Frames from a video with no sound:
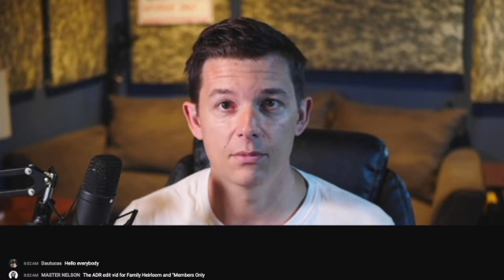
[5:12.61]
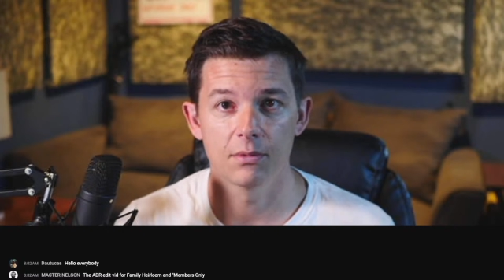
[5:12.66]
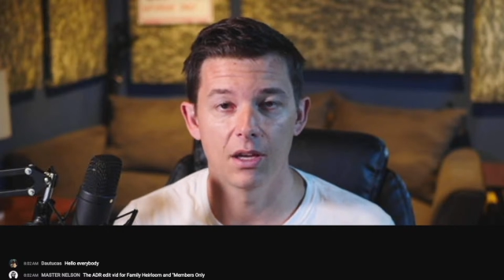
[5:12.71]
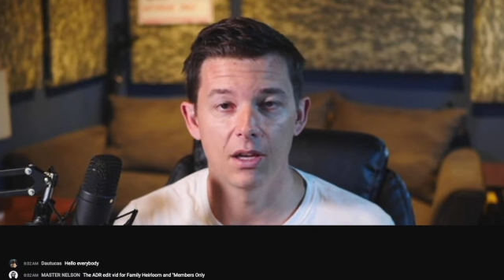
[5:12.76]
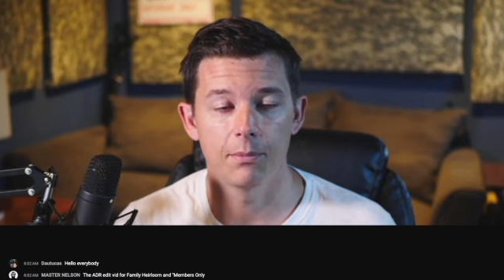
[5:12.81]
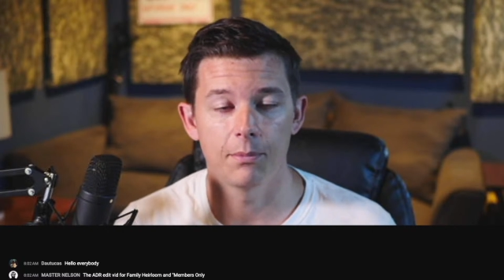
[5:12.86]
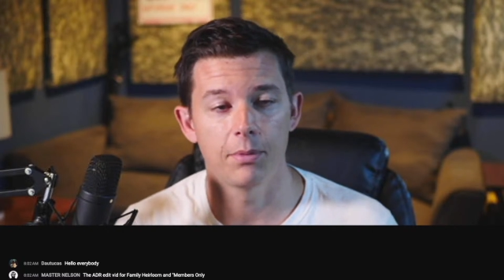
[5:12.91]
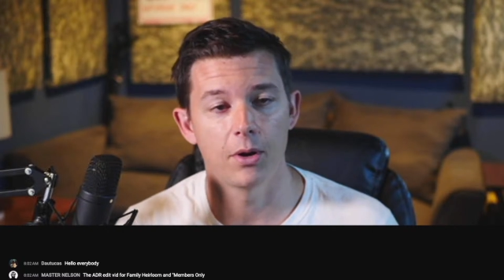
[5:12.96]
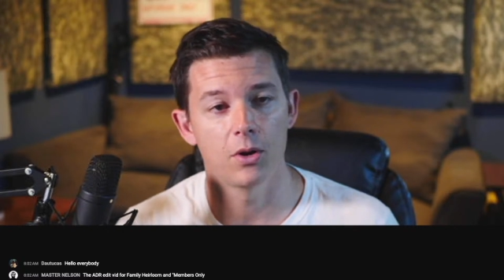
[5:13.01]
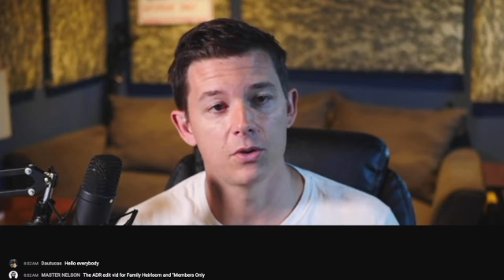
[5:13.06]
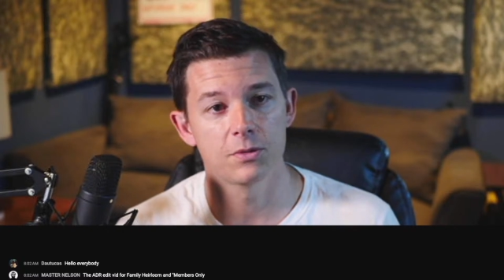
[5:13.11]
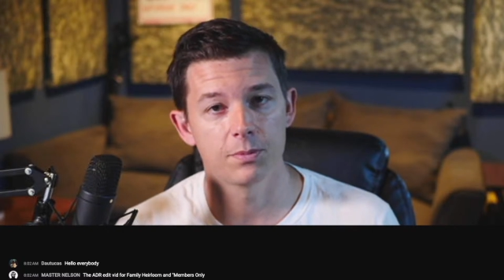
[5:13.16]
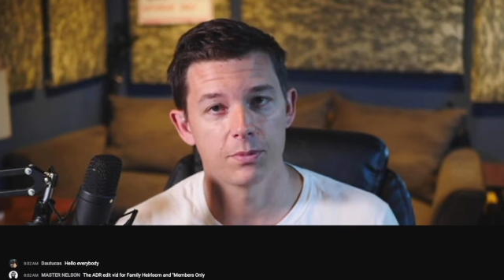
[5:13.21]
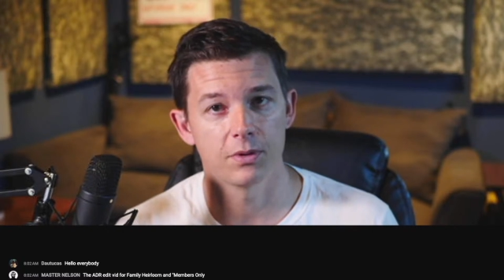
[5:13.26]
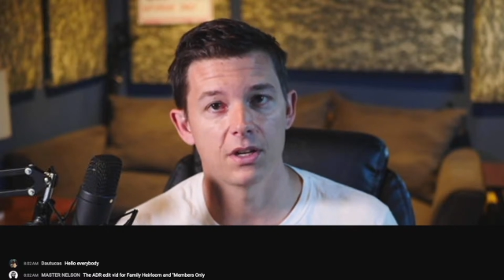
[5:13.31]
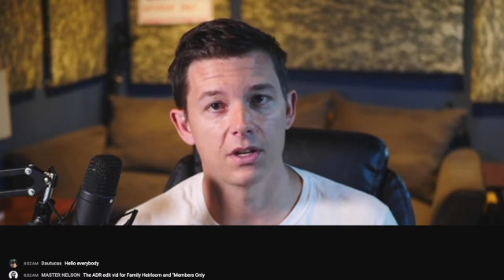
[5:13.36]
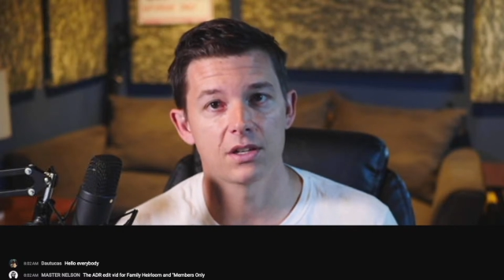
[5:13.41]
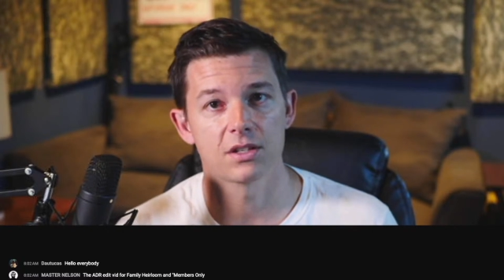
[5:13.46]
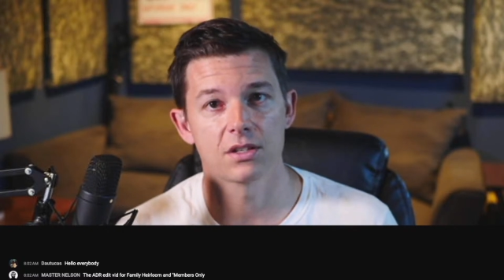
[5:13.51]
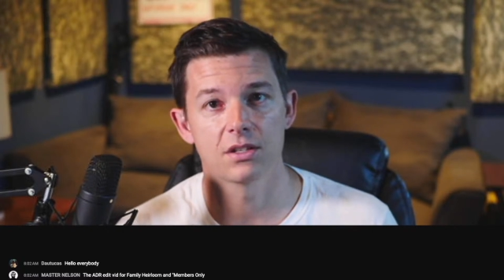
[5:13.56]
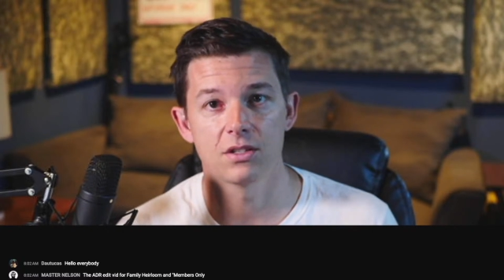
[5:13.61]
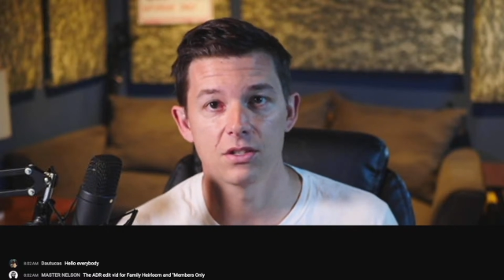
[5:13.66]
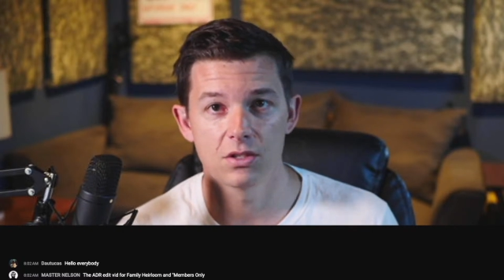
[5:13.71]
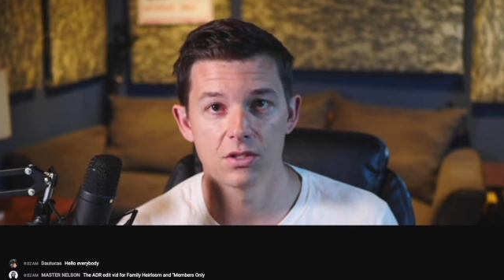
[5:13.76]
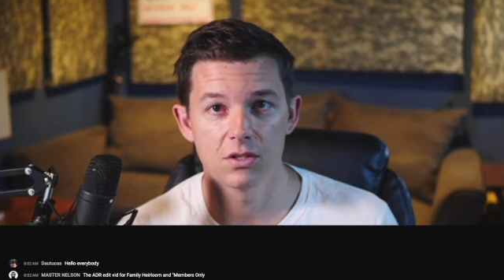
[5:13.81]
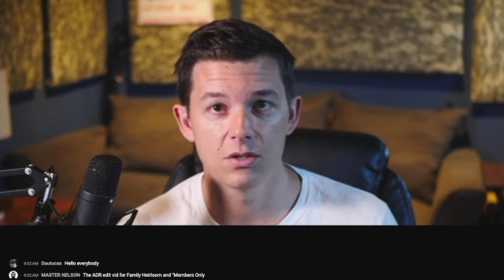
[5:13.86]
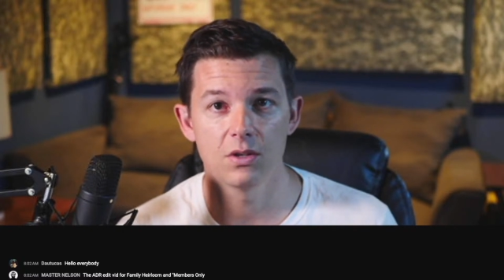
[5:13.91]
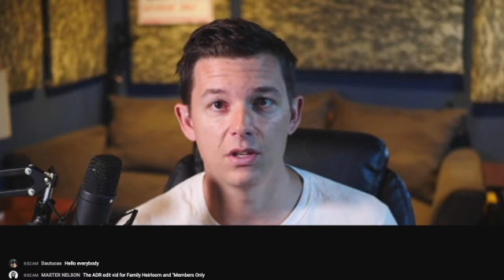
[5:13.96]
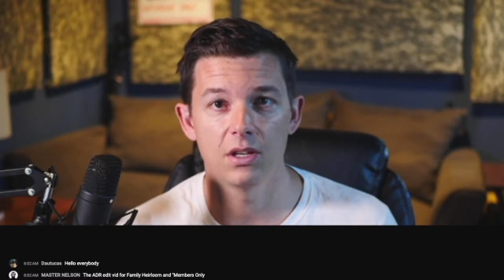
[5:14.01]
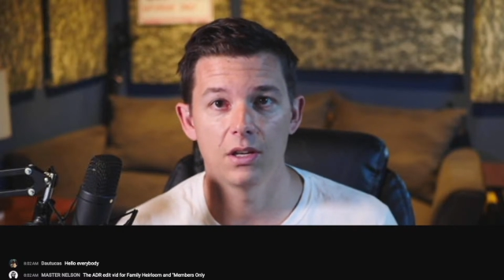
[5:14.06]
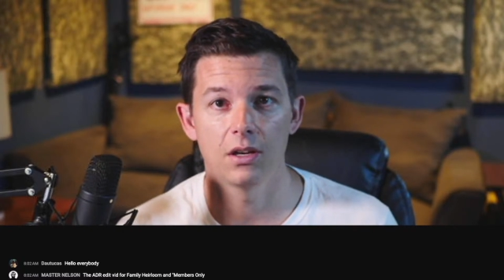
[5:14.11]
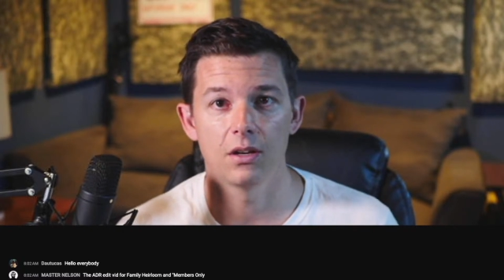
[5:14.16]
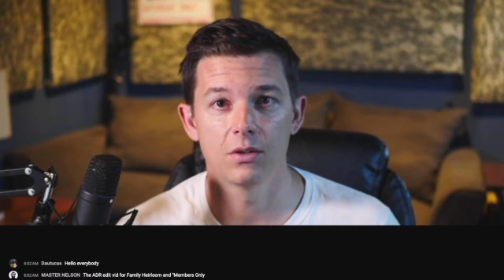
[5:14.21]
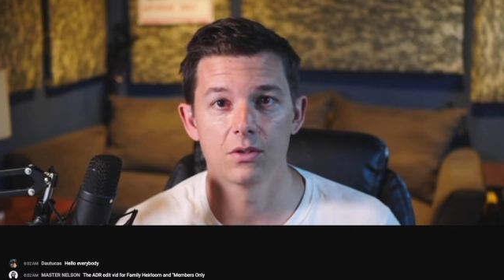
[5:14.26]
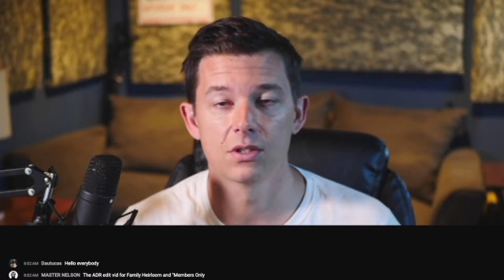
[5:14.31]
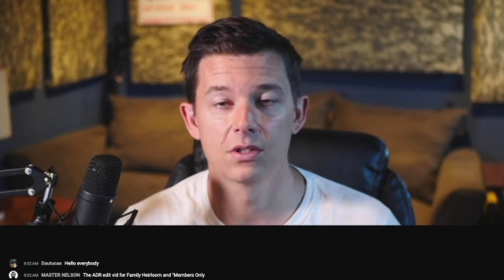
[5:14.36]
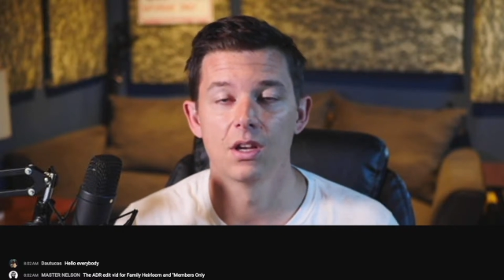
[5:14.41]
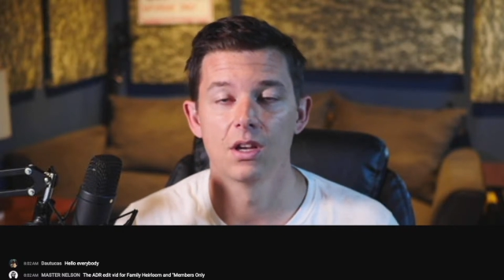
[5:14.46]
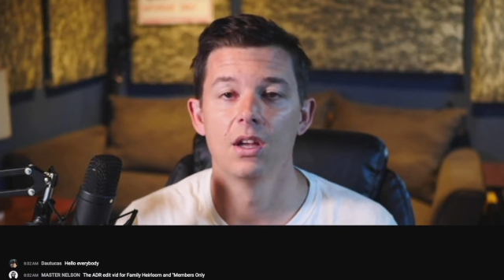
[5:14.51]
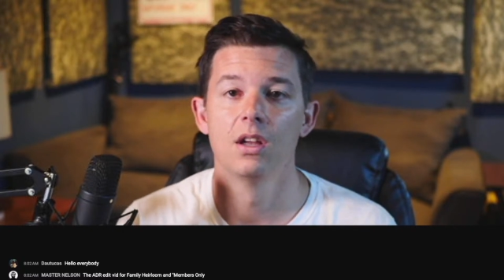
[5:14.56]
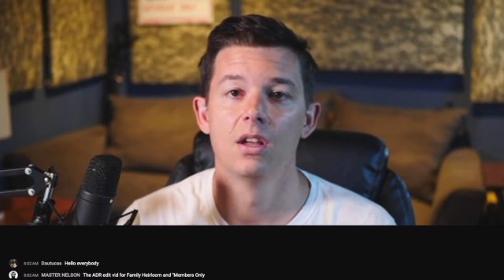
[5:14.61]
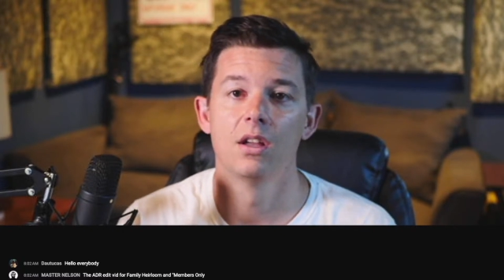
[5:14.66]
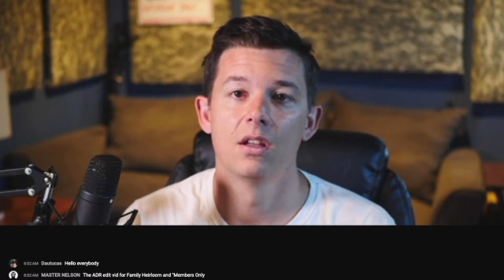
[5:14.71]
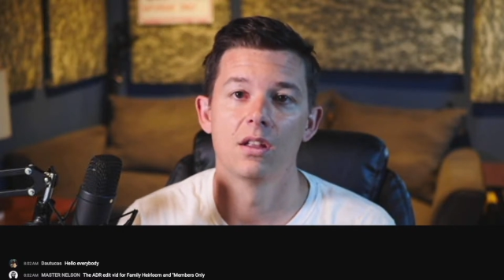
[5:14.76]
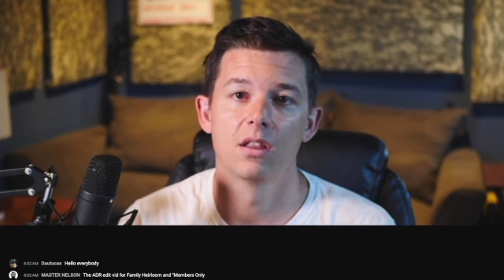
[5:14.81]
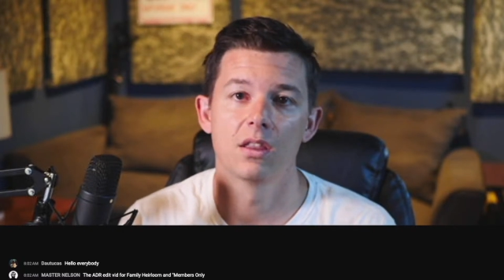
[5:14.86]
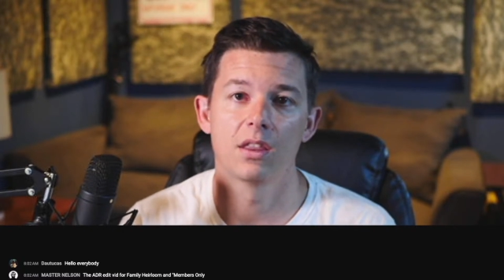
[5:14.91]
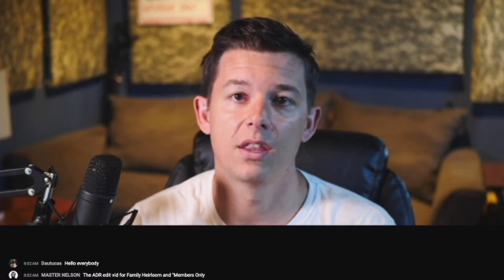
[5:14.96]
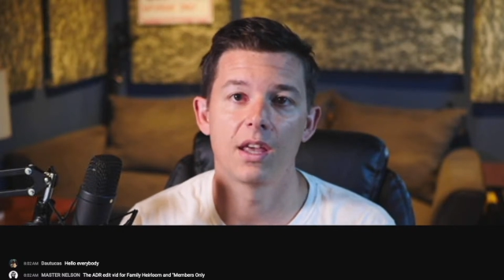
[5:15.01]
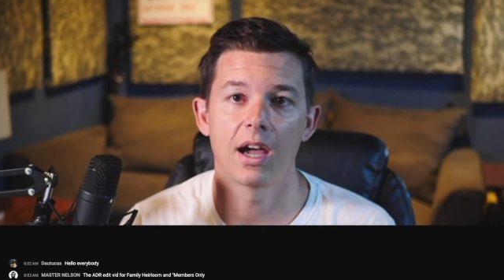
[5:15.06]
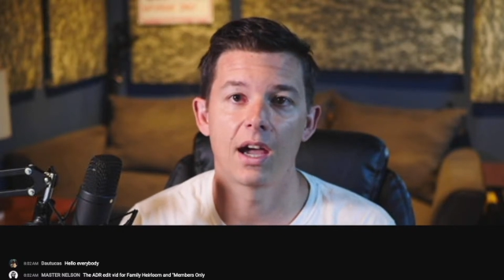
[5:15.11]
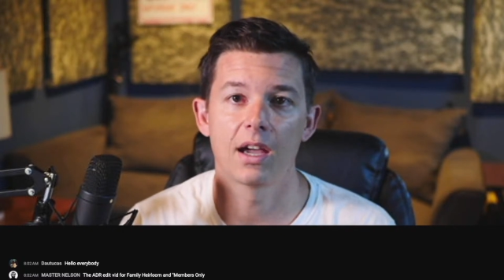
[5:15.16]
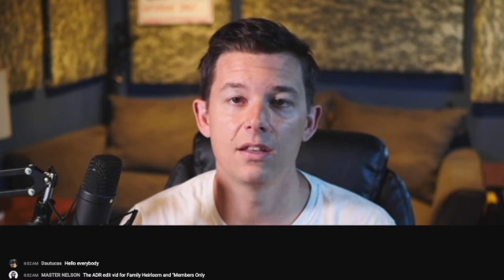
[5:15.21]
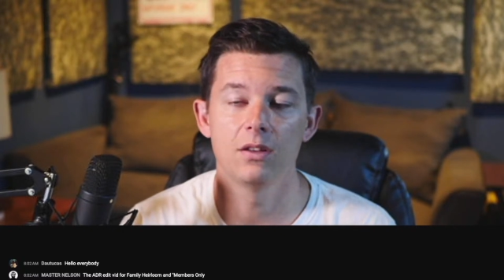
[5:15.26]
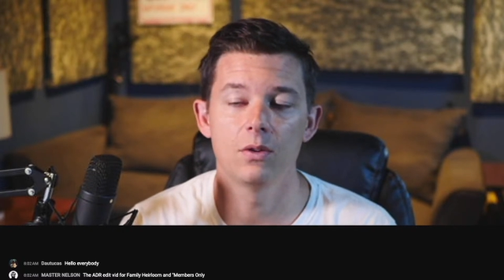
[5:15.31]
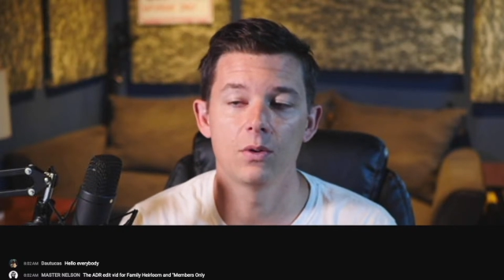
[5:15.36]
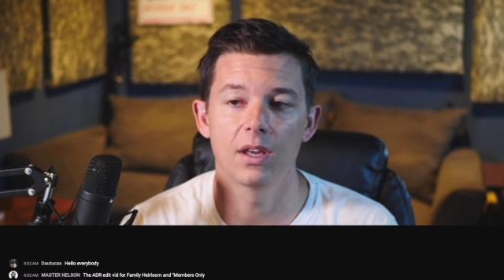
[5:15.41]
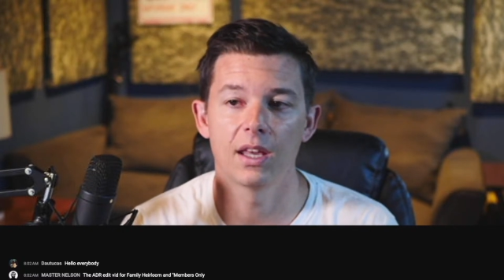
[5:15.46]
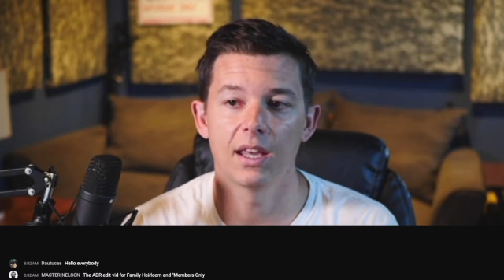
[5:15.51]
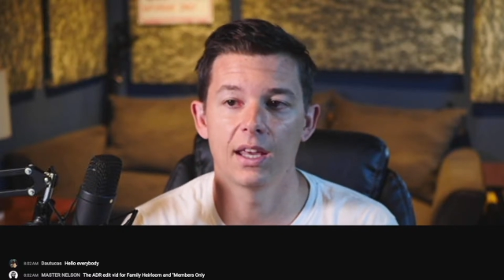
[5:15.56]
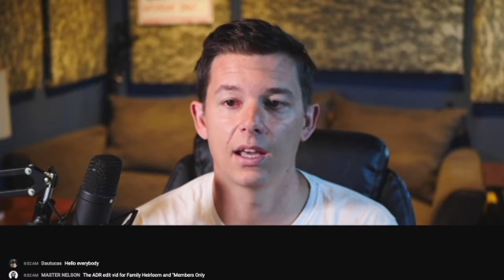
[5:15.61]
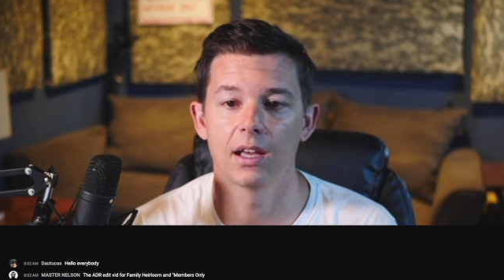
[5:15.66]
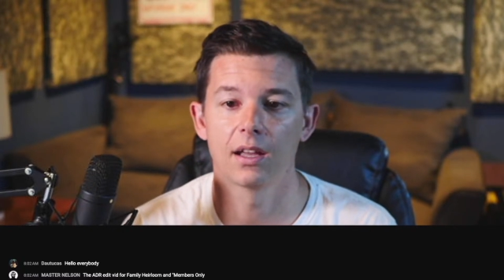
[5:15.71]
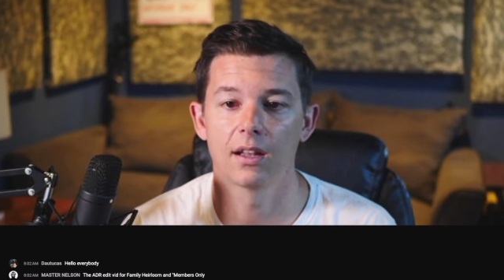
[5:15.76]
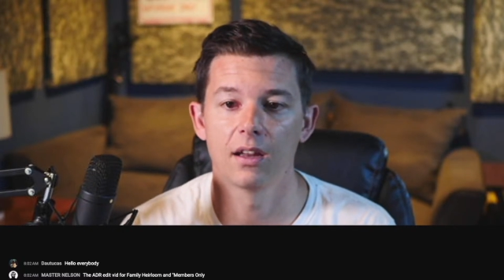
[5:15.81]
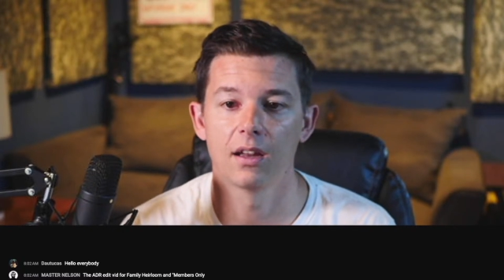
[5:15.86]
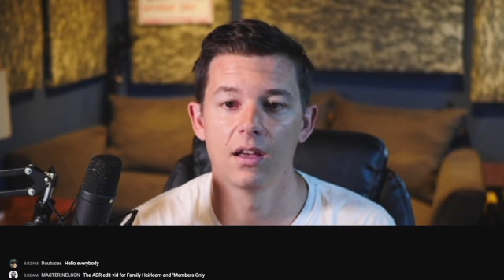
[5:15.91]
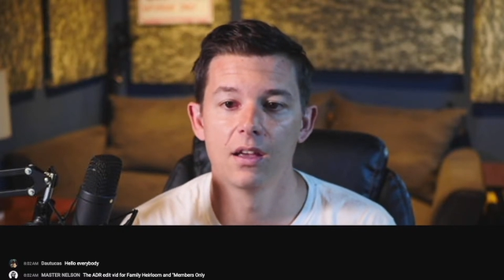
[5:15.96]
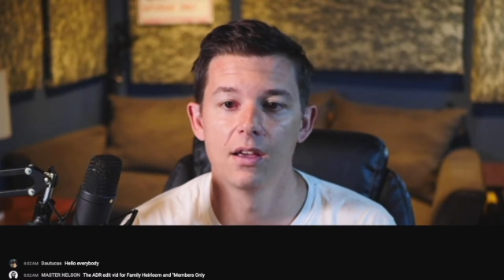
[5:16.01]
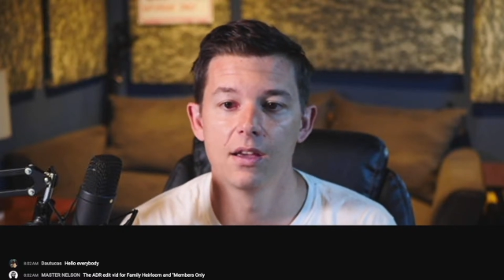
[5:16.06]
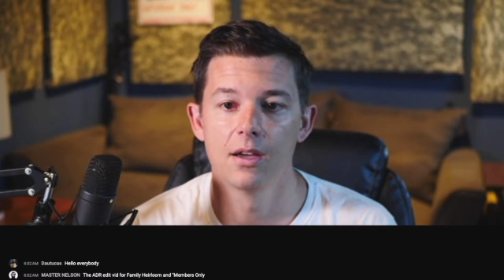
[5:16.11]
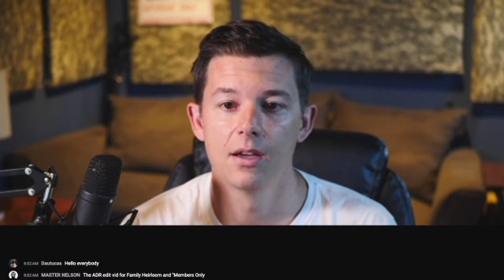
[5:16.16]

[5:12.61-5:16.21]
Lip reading: and post production studios that you can